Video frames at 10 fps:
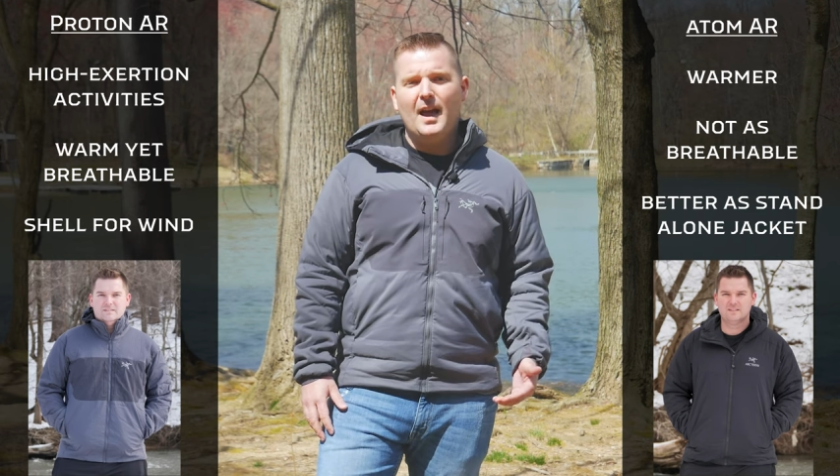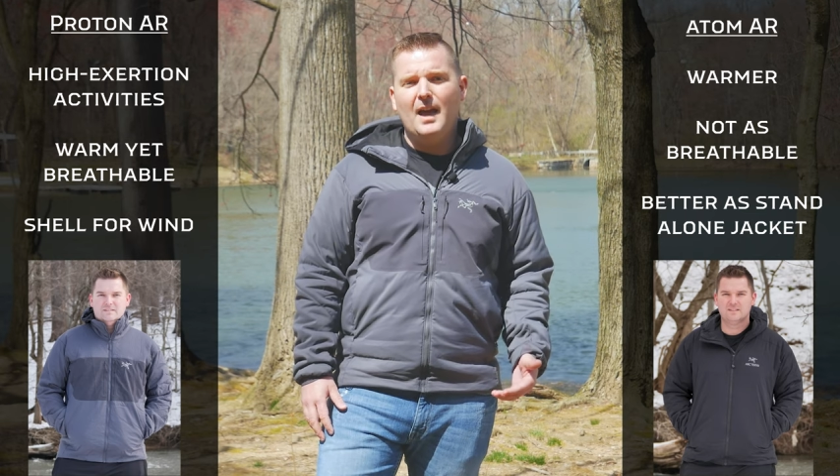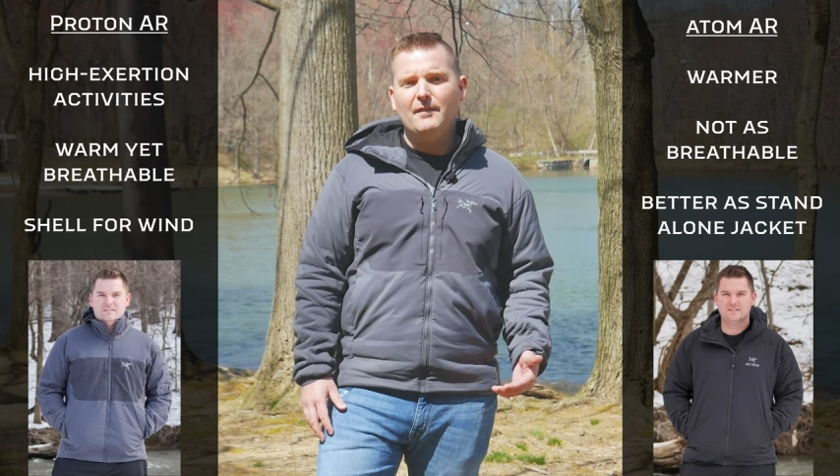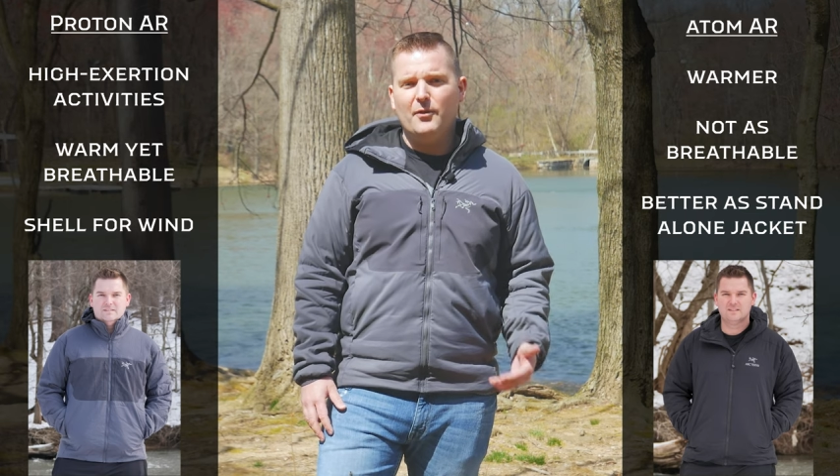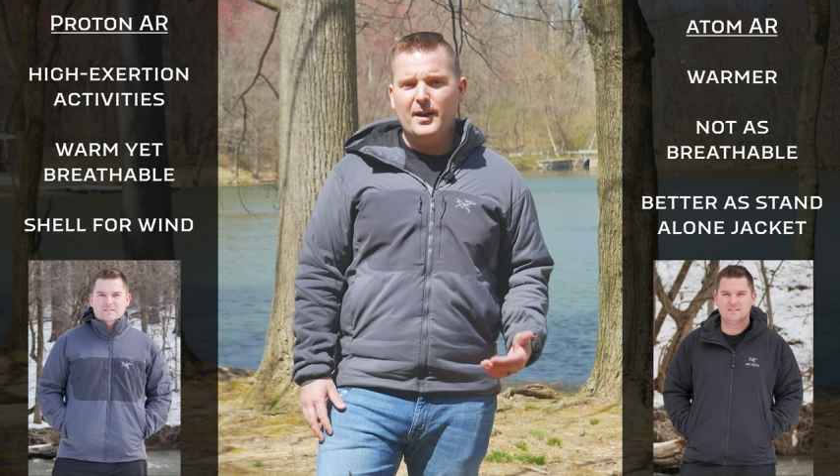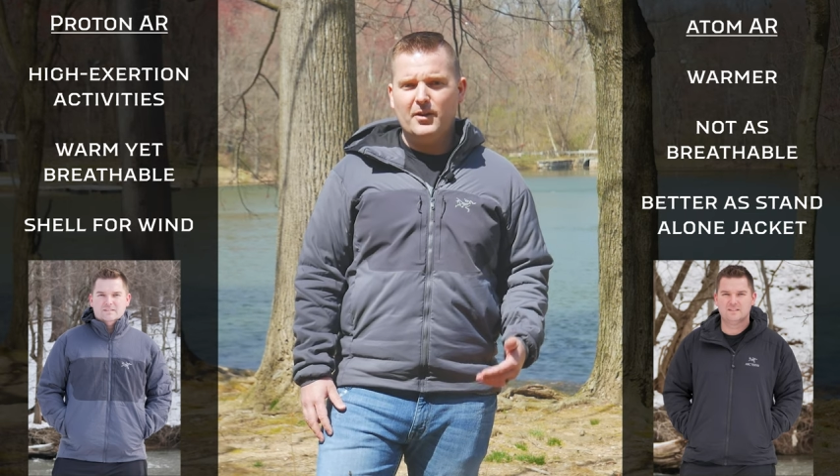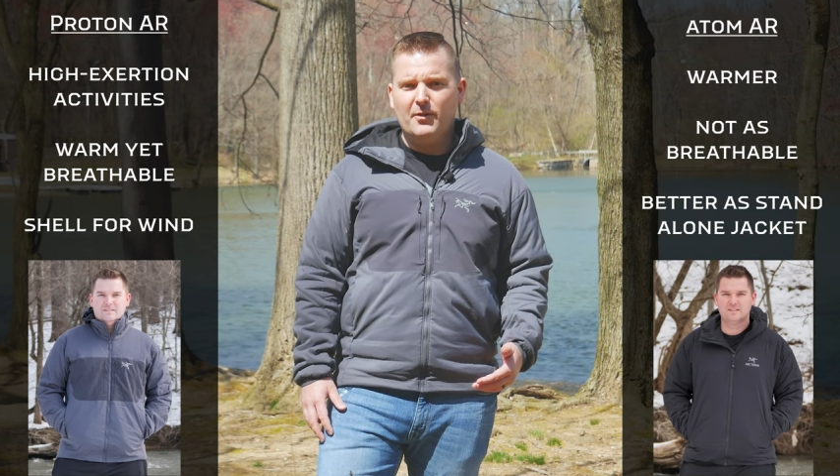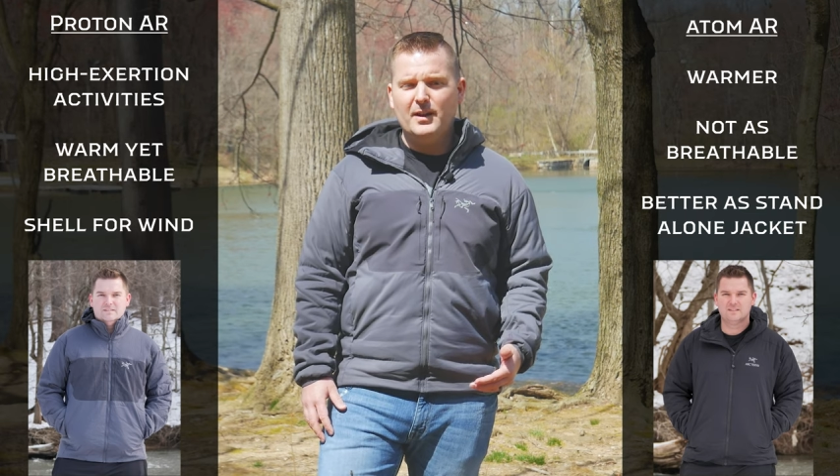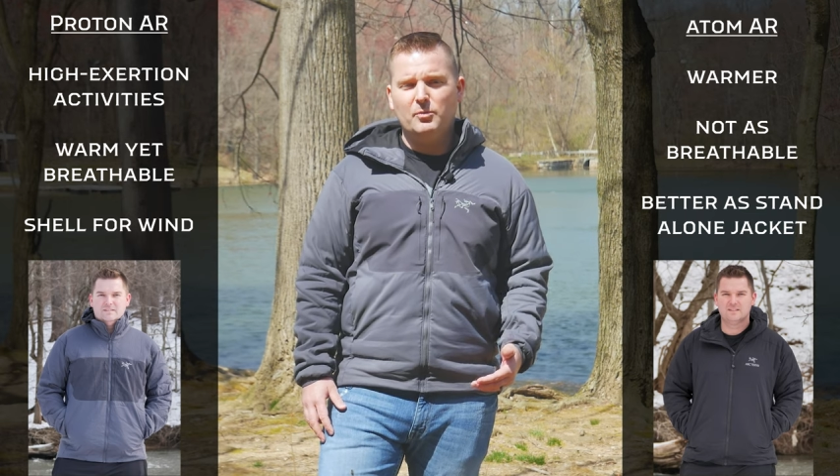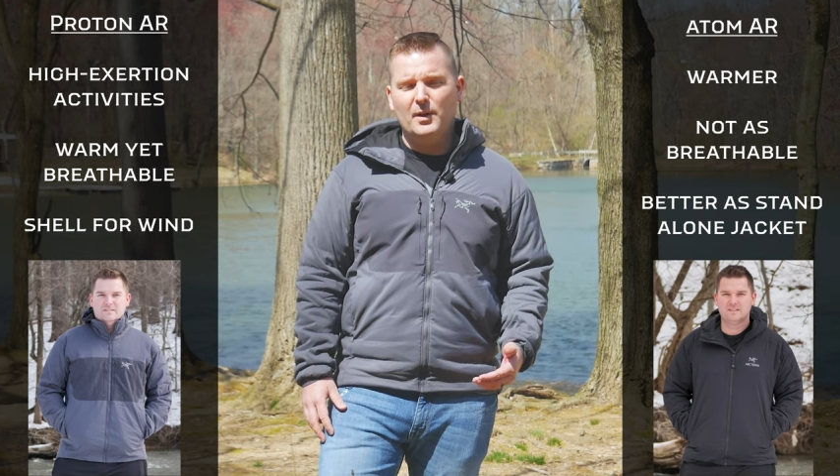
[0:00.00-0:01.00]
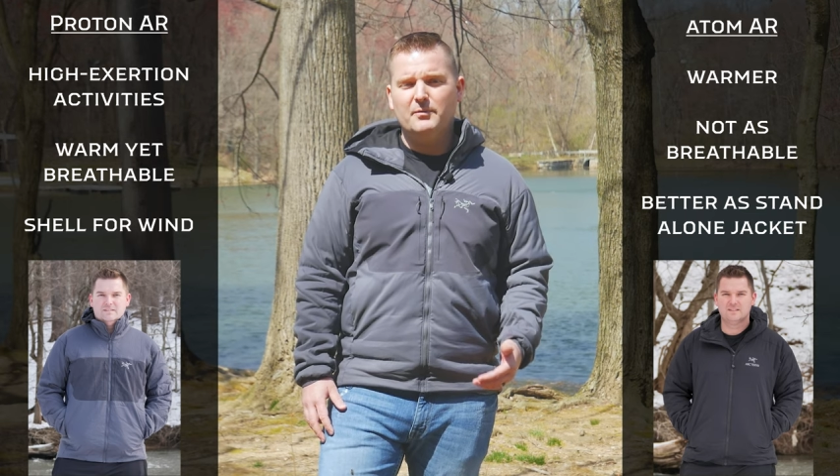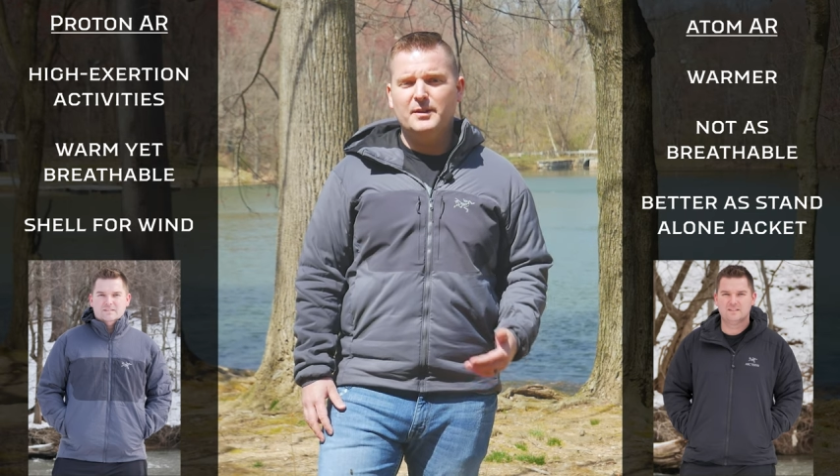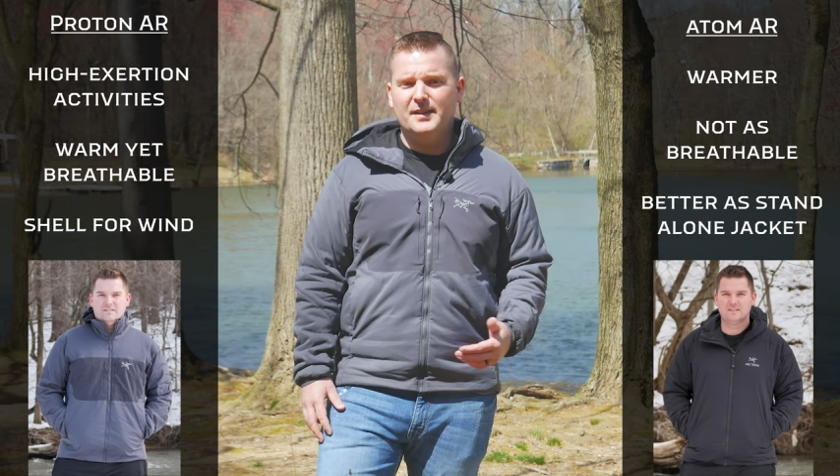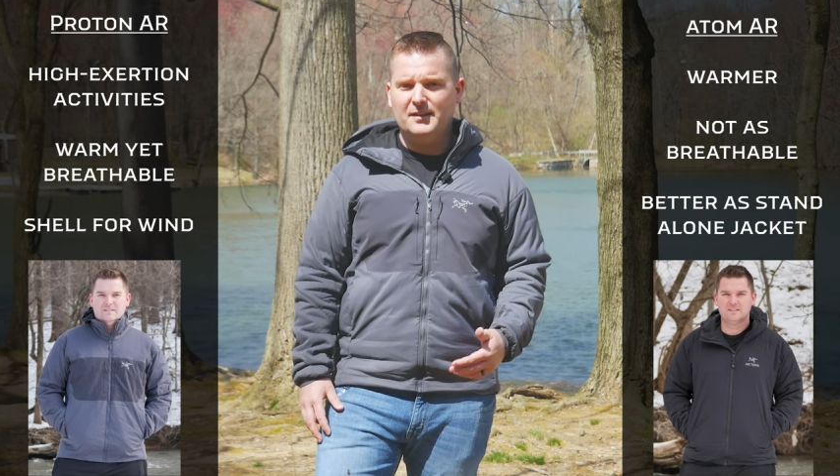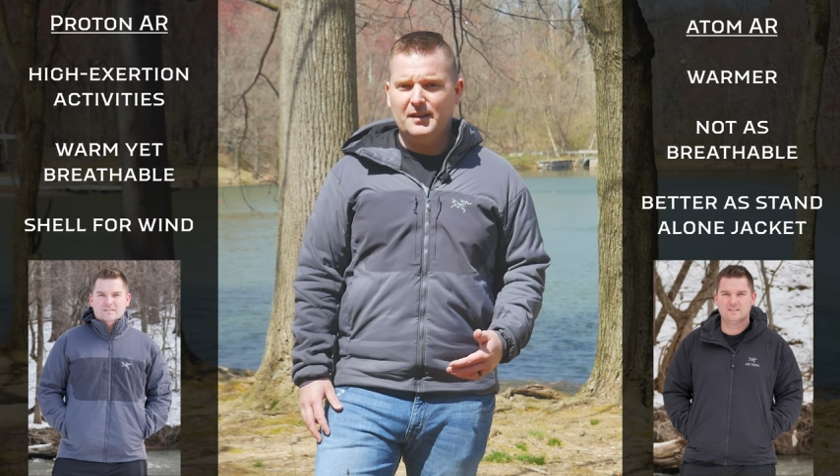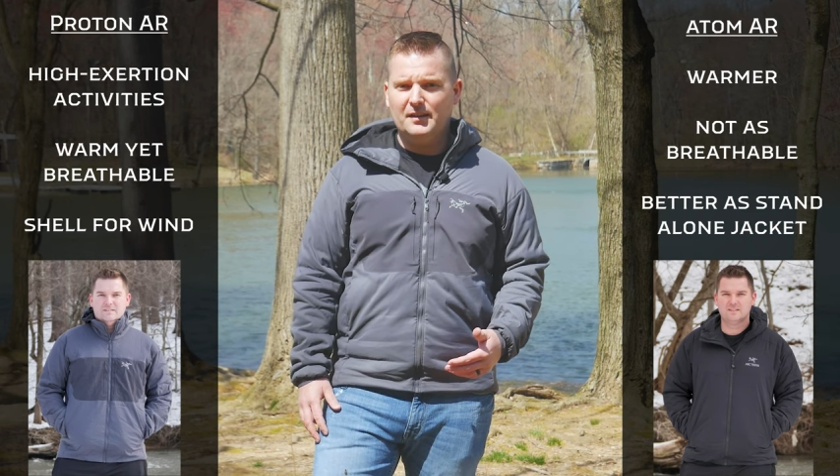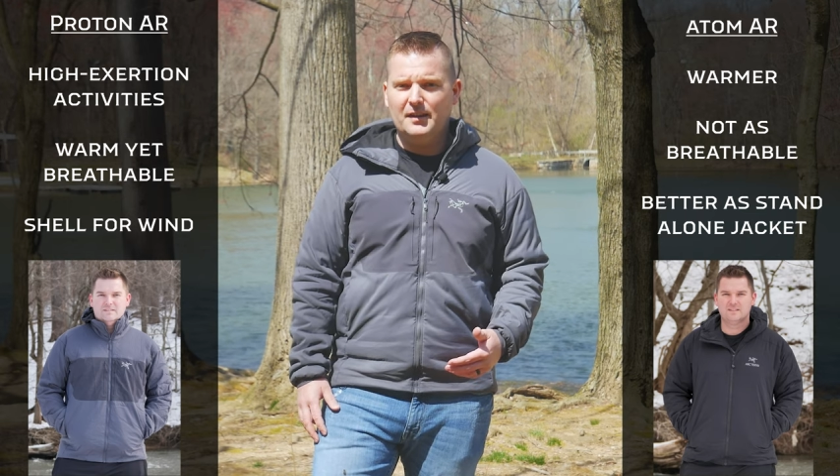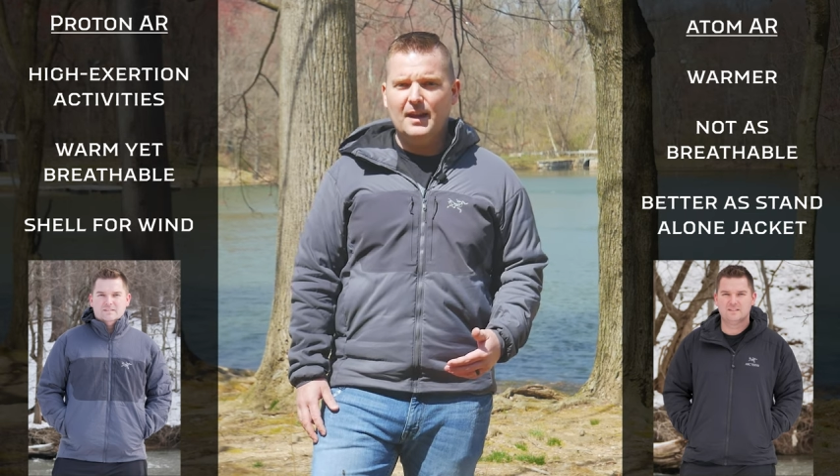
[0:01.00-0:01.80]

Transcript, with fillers: and for increased wind resistance.